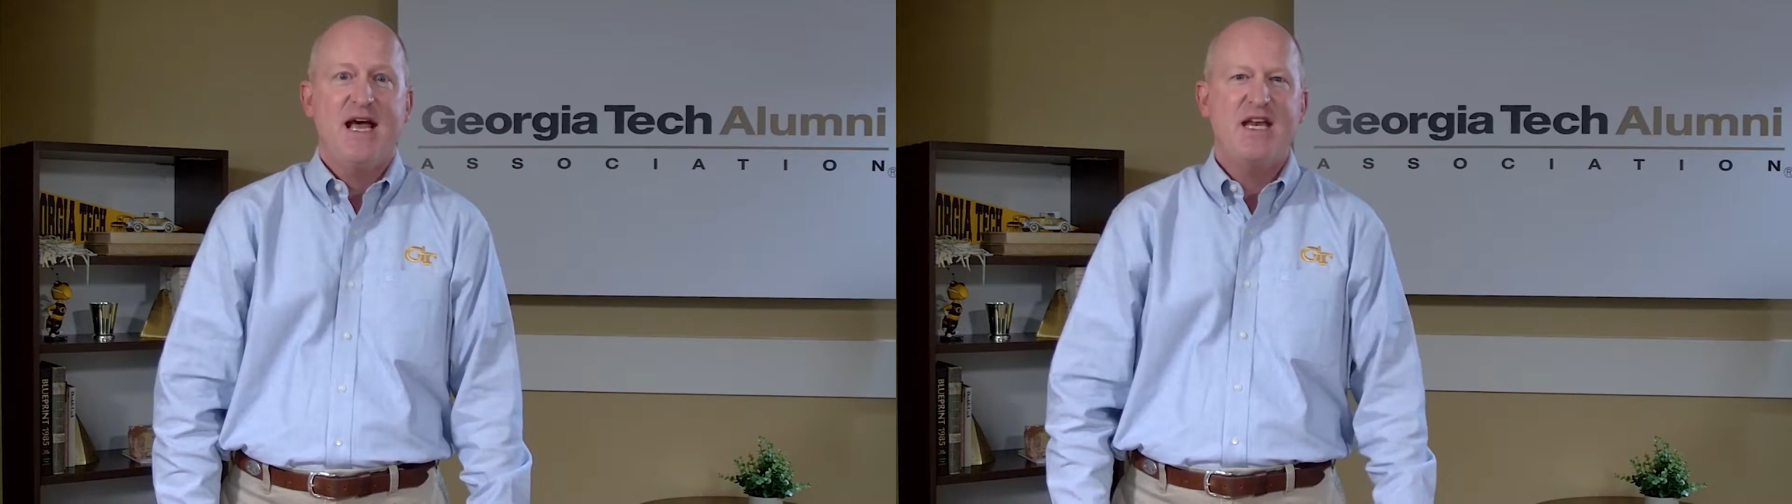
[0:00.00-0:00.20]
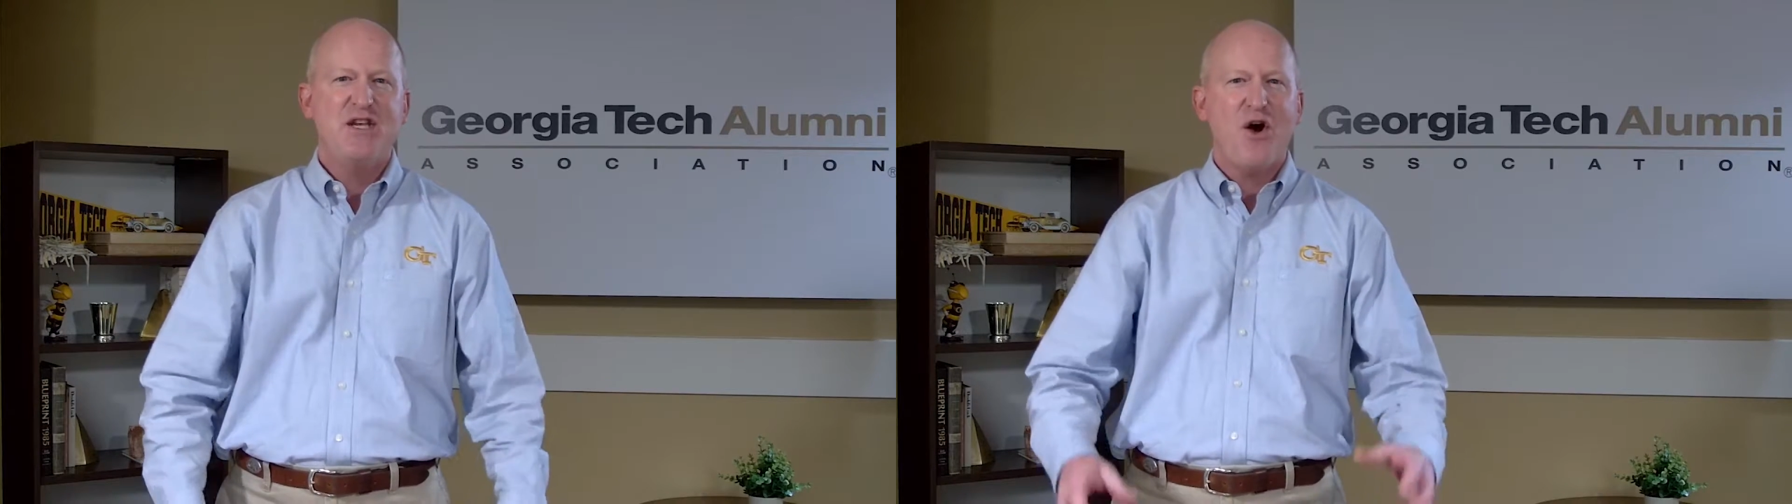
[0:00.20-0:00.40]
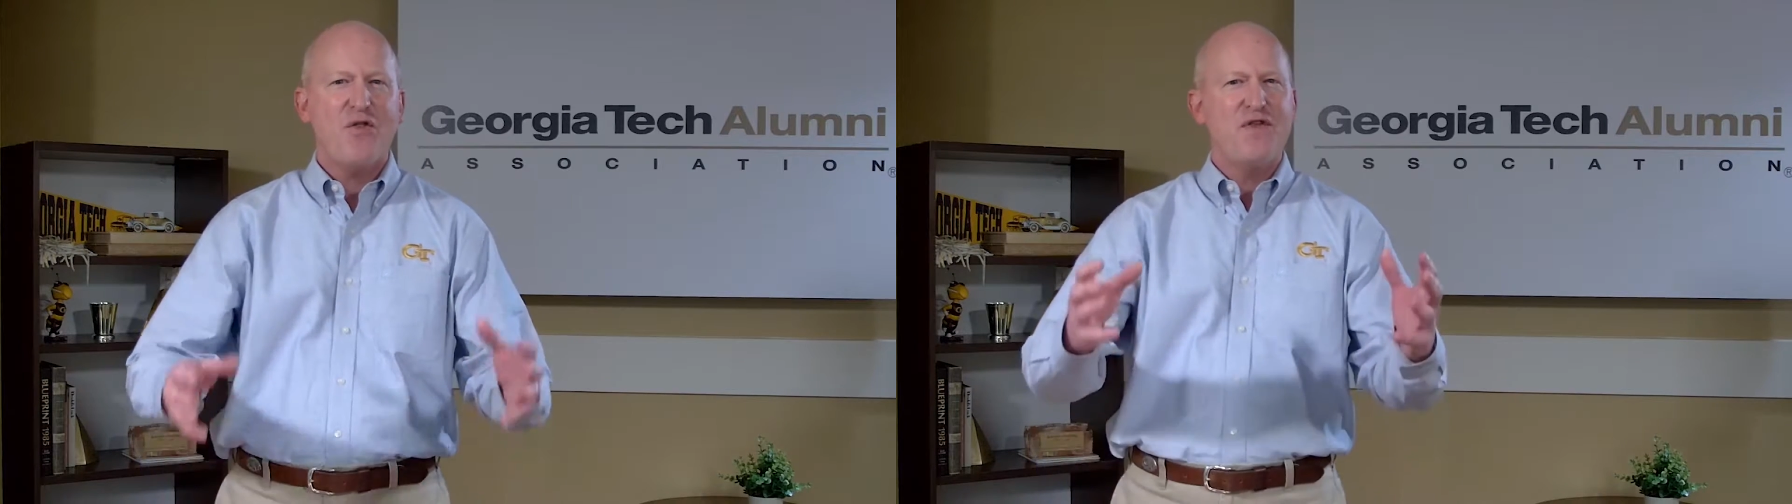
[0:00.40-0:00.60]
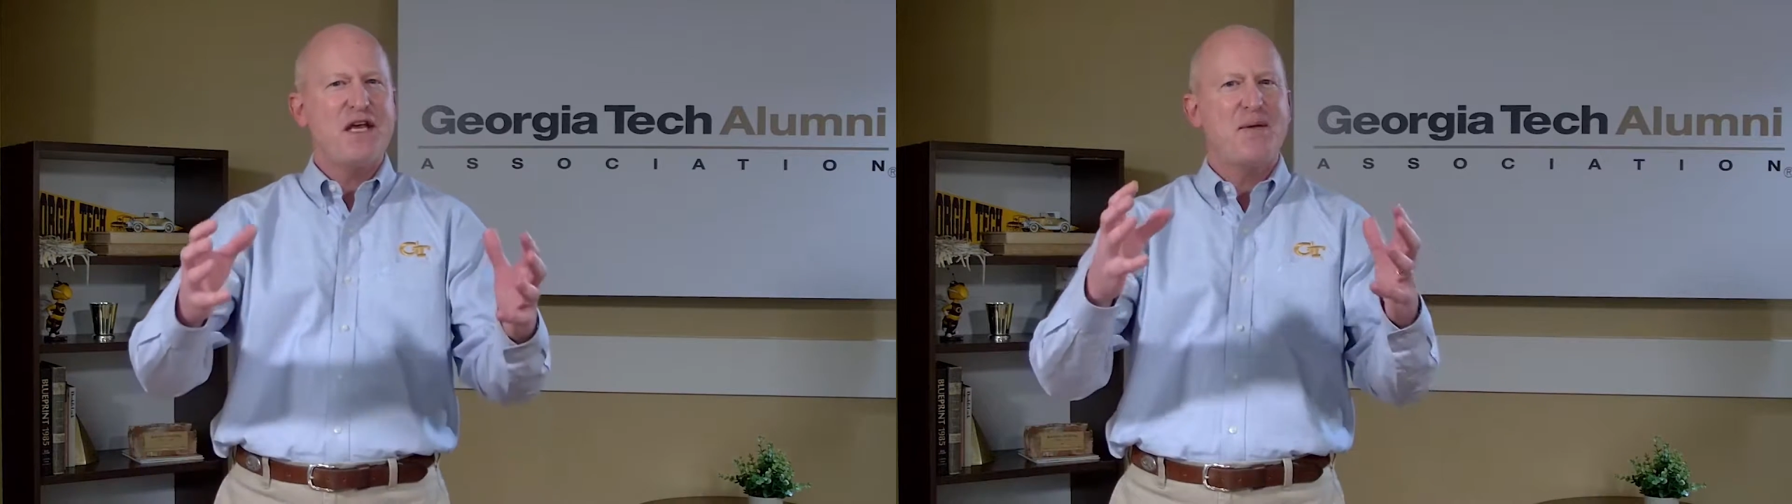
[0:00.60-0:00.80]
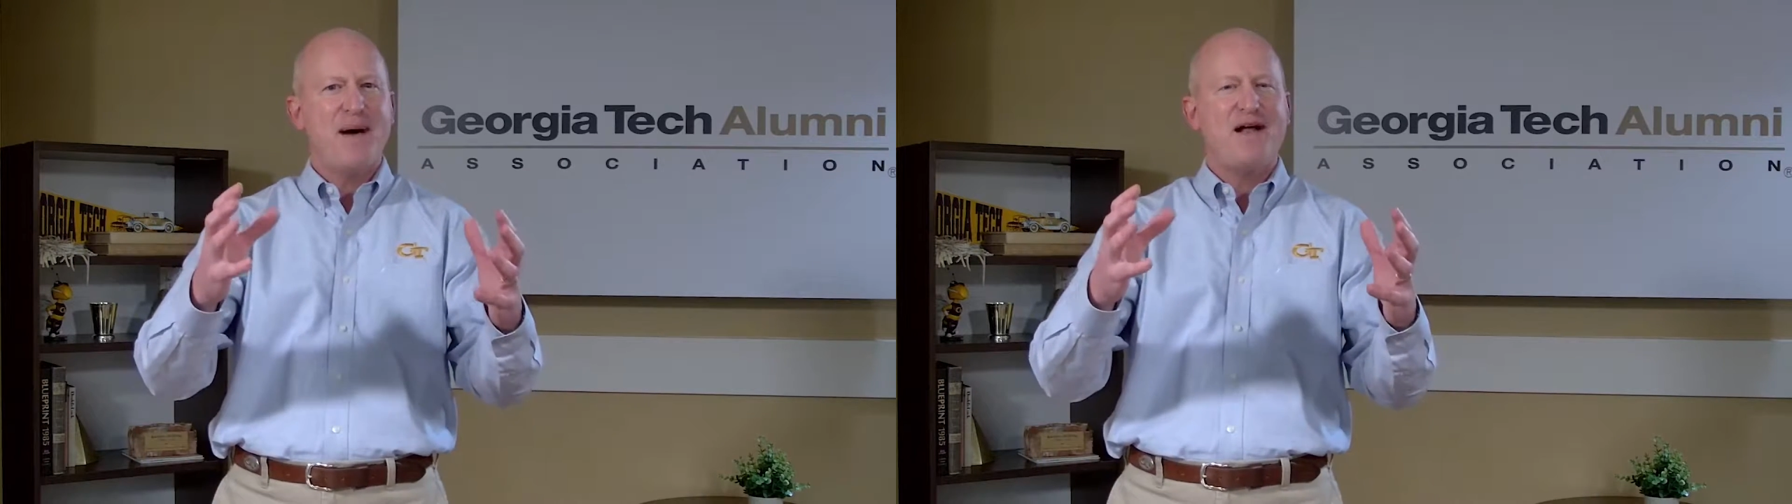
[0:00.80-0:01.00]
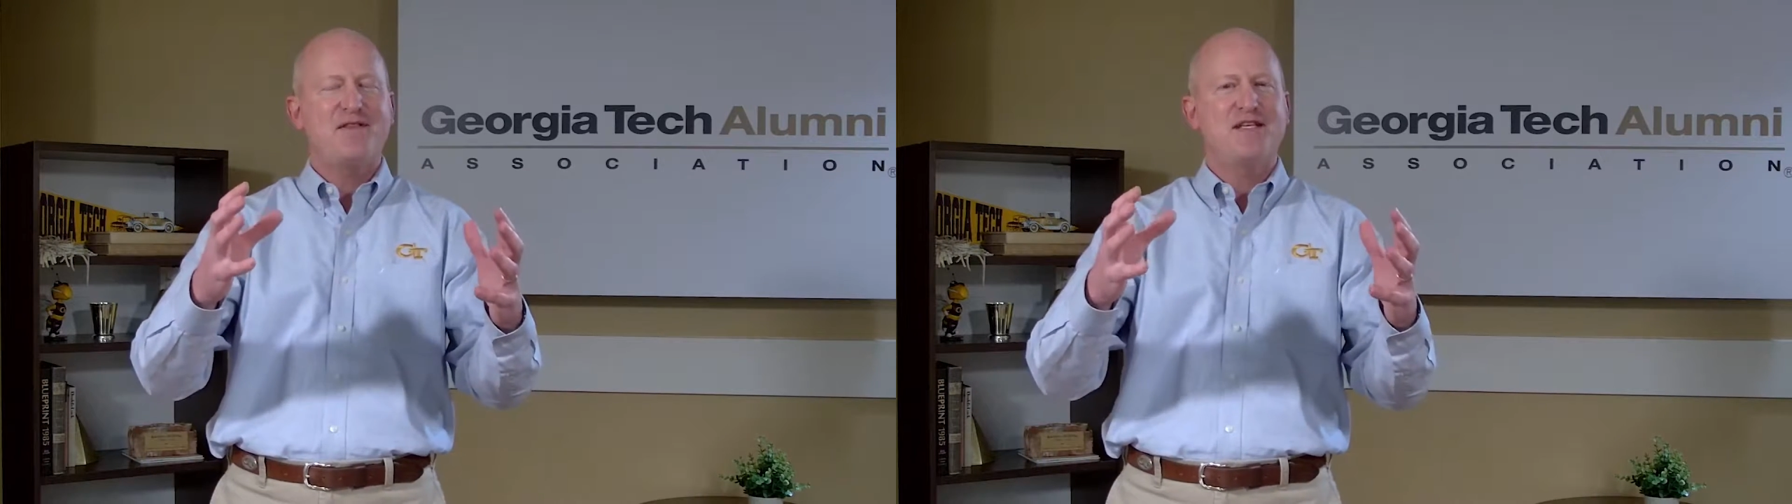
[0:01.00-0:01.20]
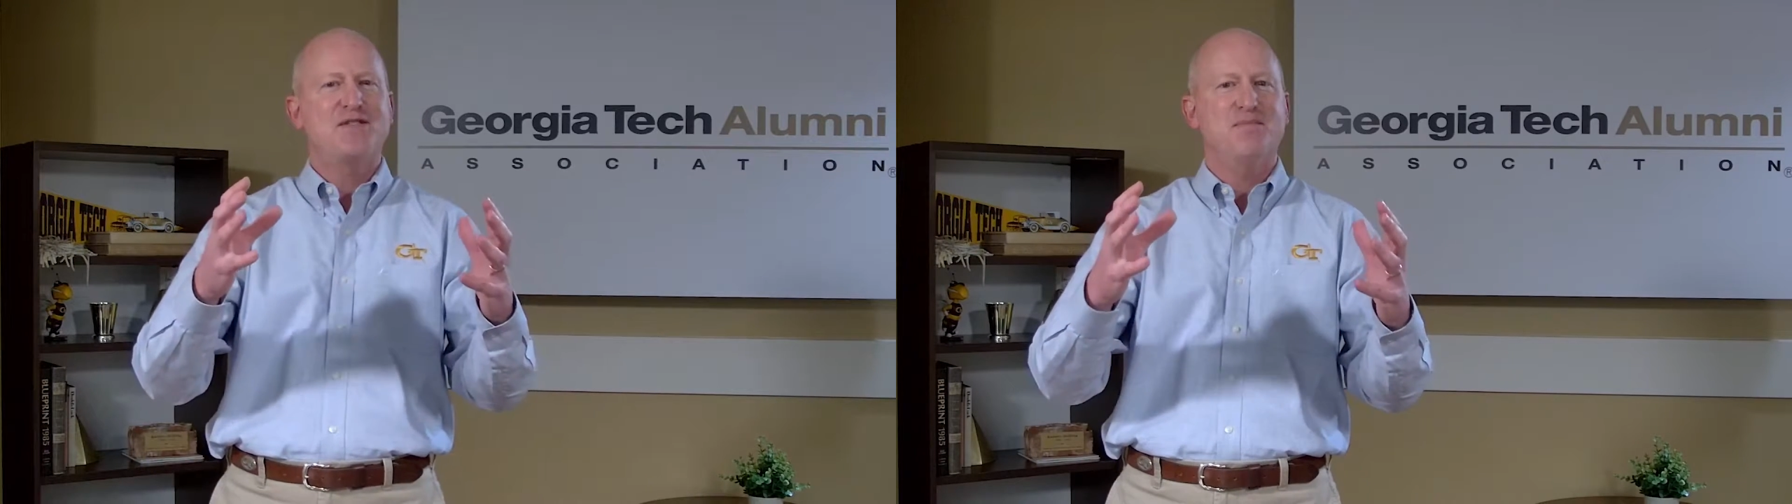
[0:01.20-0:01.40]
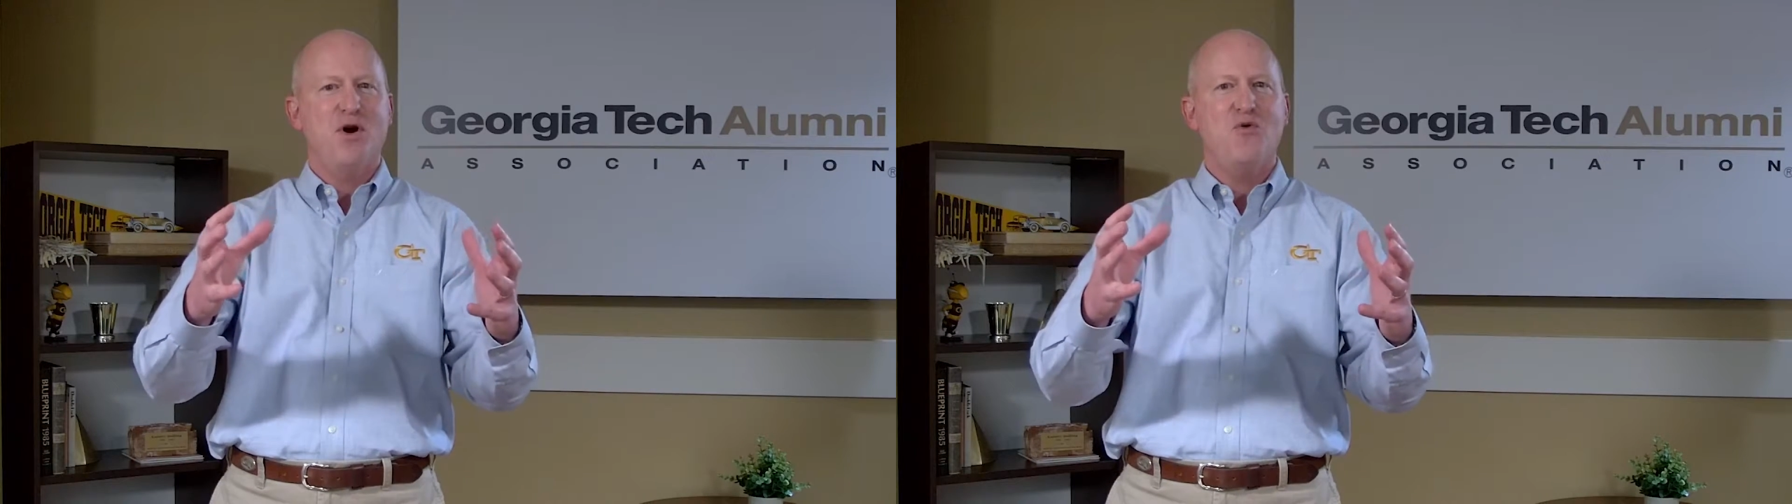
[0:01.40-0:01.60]
And y'all think about
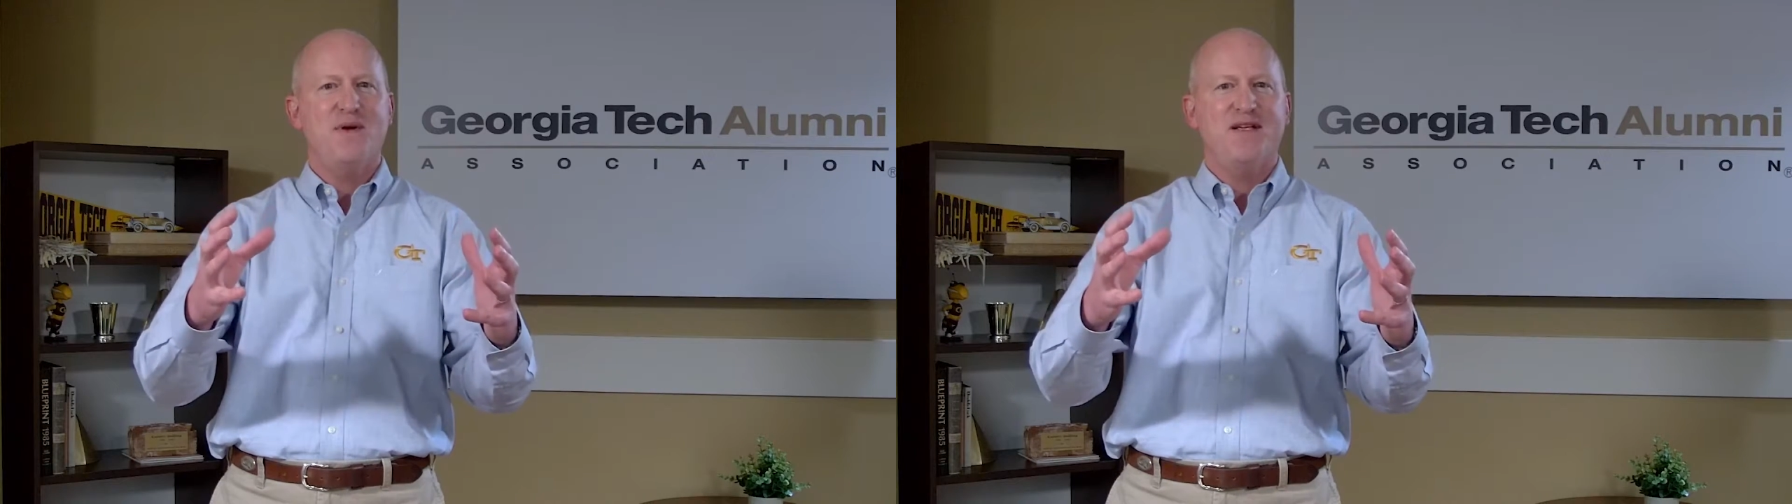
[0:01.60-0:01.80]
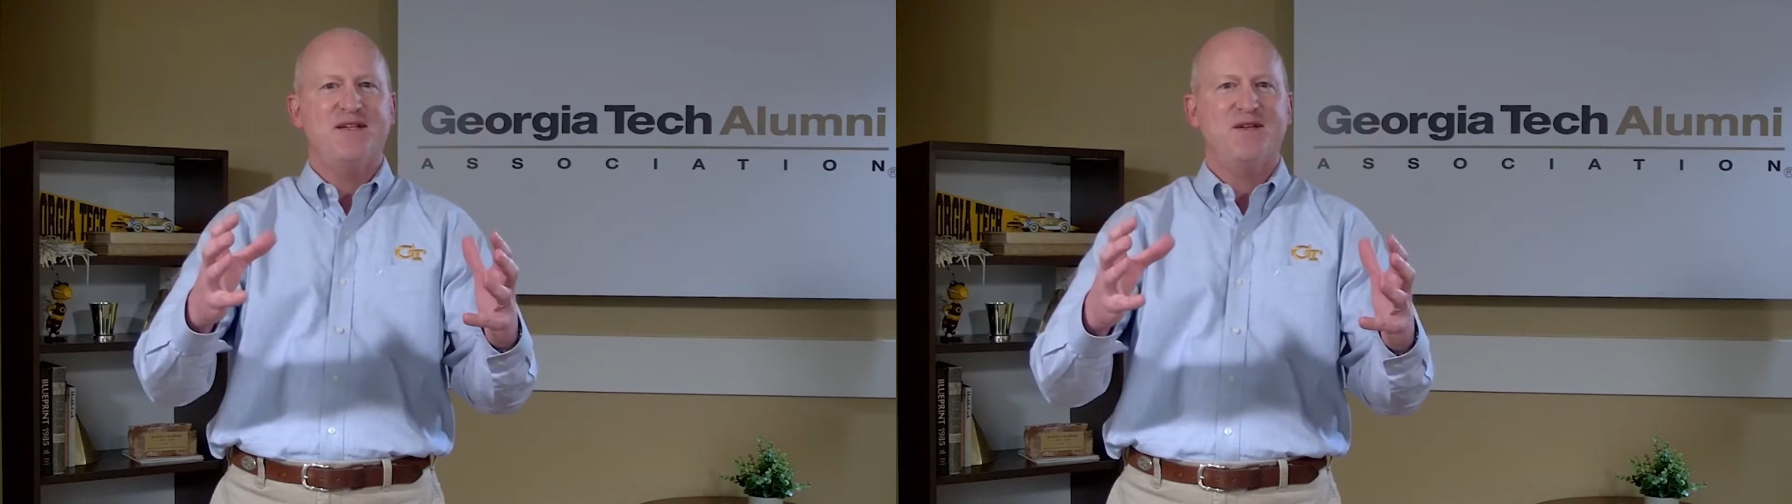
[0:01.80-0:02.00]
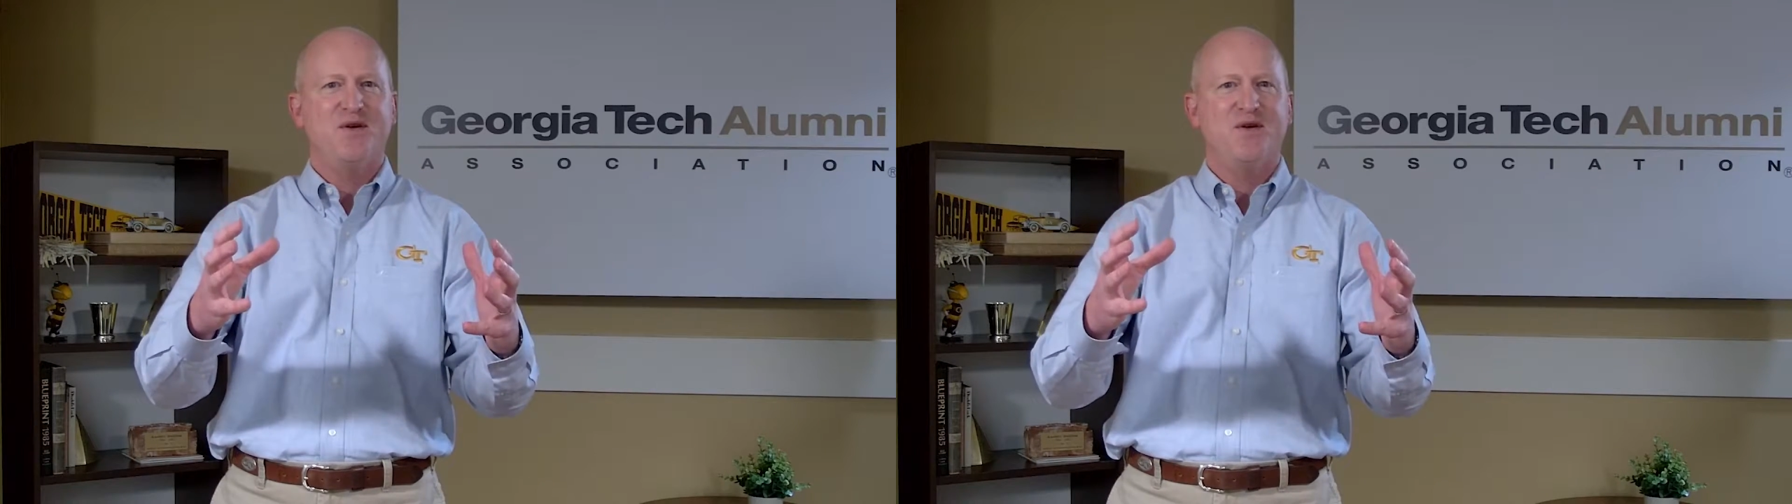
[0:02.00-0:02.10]
this moment.